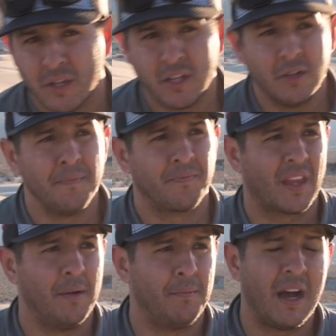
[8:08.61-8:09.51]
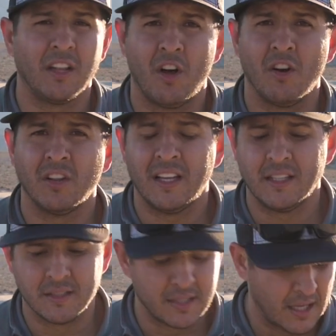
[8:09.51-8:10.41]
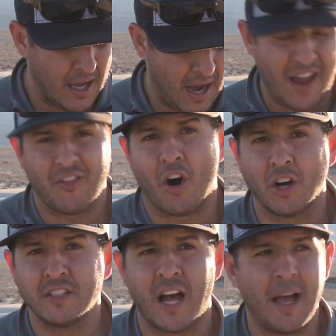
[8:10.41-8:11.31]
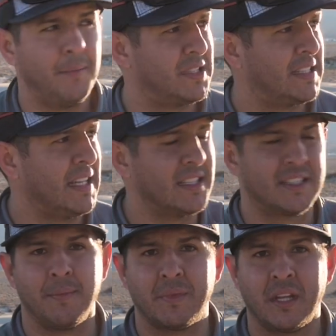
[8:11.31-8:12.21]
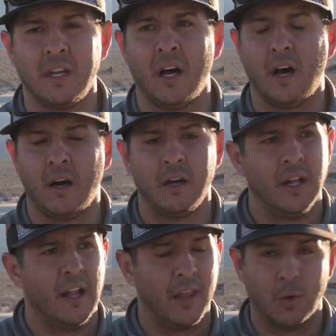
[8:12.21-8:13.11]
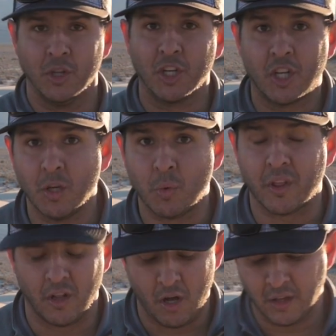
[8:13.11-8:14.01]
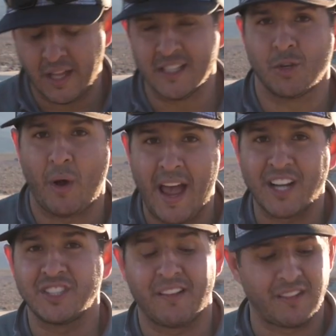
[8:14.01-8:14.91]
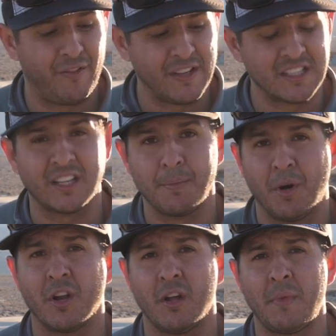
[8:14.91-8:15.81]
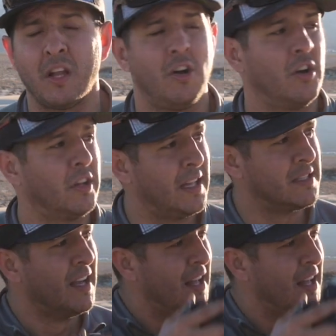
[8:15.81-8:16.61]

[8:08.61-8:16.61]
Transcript: with you, my long lens, I have a hard time seeing something uh, that would look good with a long lens so I actually have to physically put on my long lens